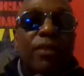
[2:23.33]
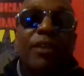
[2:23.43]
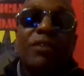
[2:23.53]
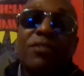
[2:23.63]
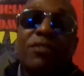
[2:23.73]

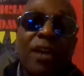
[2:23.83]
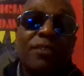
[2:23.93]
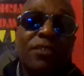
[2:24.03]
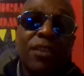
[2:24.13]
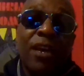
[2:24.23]
They
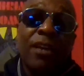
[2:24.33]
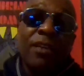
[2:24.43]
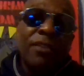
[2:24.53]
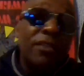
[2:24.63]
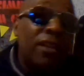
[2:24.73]
snatched the chain.
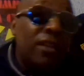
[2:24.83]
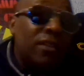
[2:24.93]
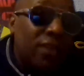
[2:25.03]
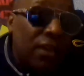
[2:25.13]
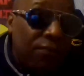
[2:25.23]
He said they
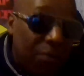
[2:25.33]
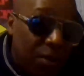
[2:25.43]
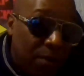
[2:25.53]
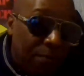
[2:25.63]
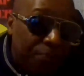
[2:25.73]
didn't take it from
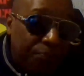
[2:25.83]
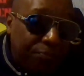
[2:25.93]
him.